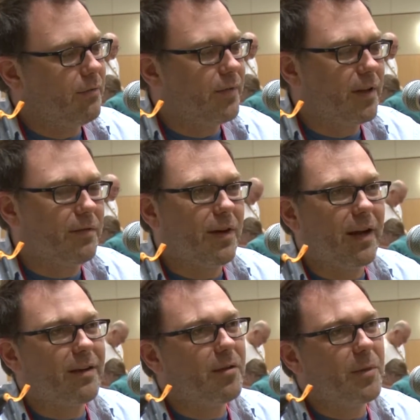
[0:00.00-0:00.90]

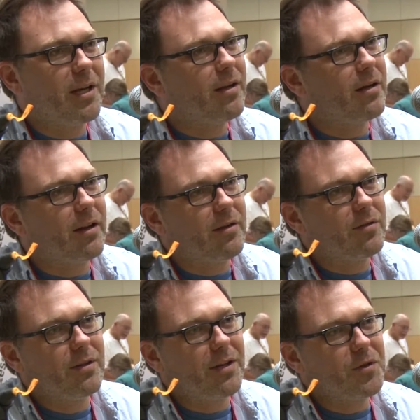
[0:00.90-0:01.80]
vilified in the media
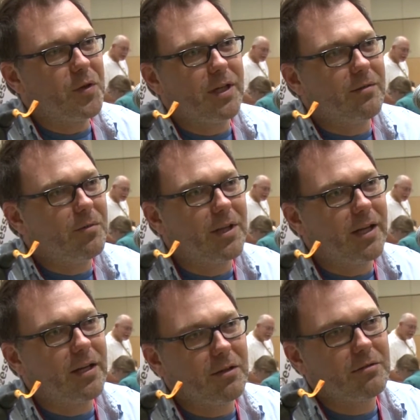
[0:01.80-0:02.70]
and treated
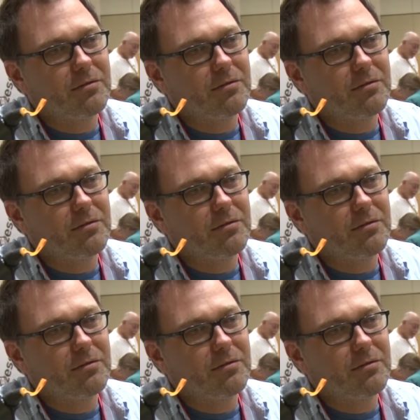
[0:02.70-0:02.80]
really,